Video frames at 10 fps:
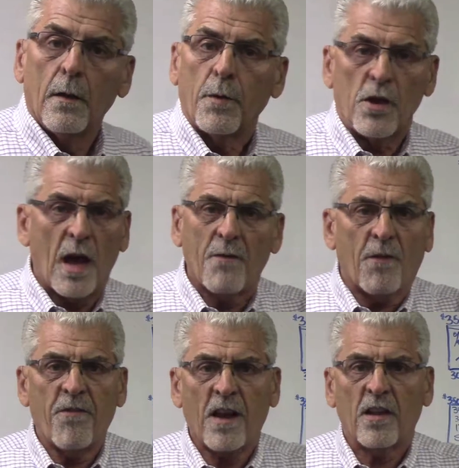But you haven't
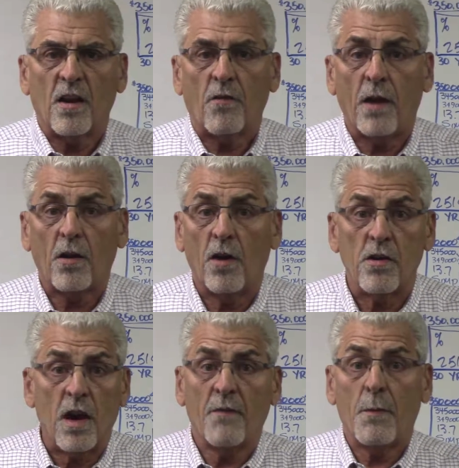affected a credit
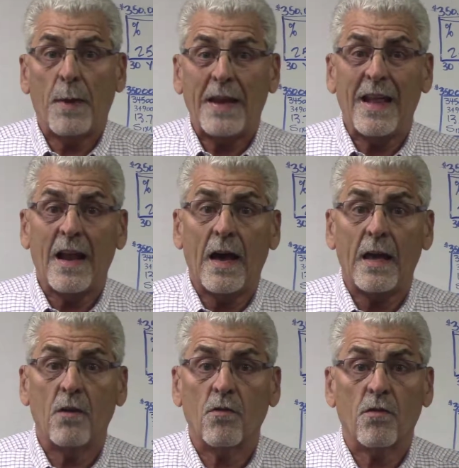card, you haven't paid that
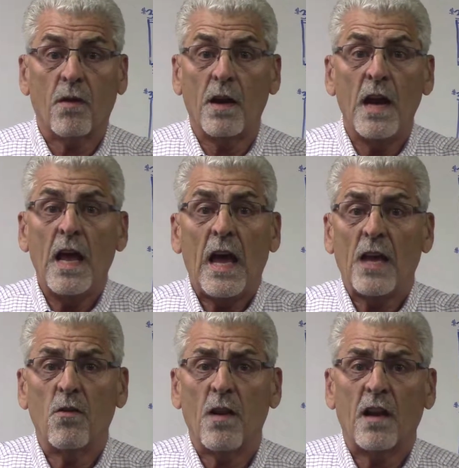high interest rate,
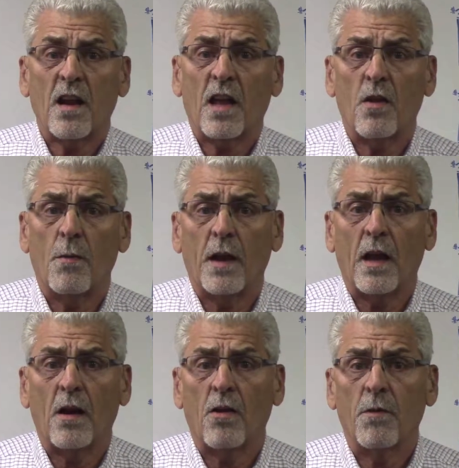and you're not taking your money
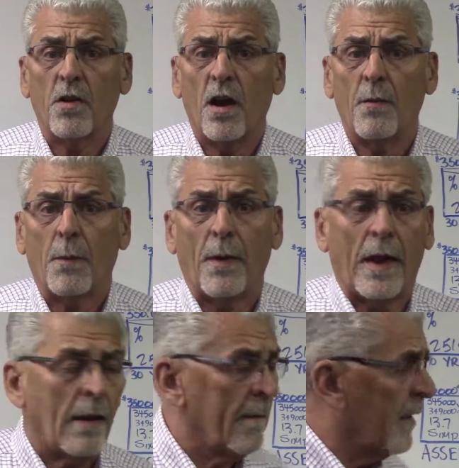out of your retirement
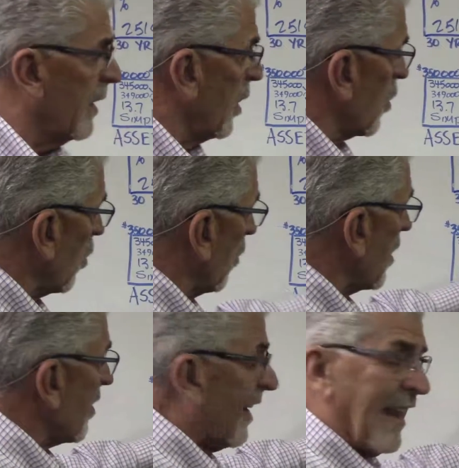plan. So
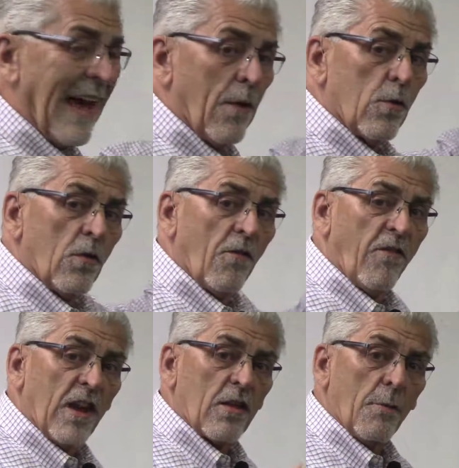this allows you the
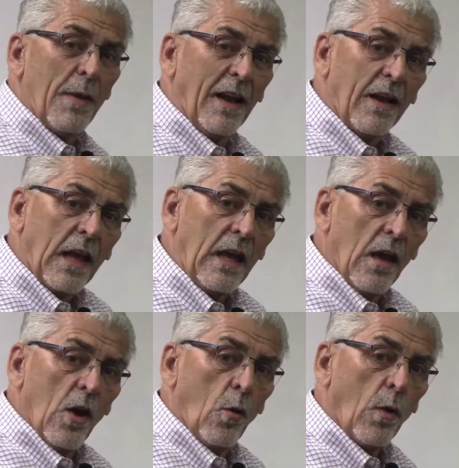flexibility
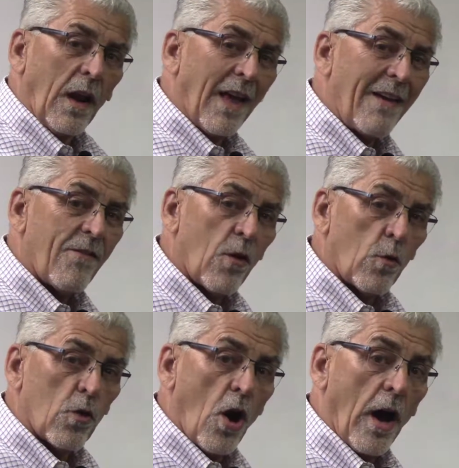when life
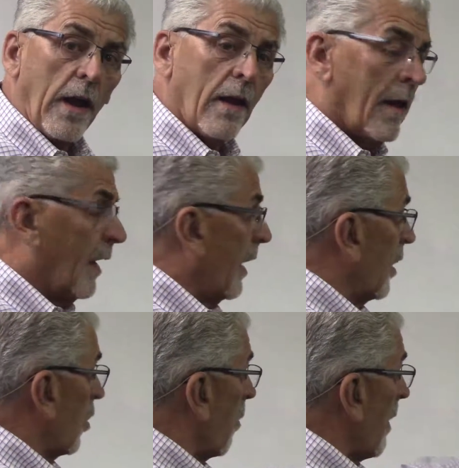goes on
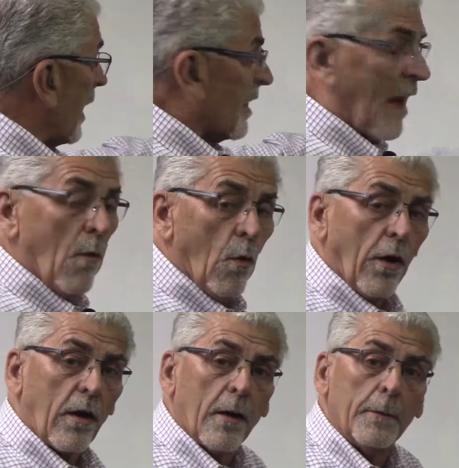to make that work.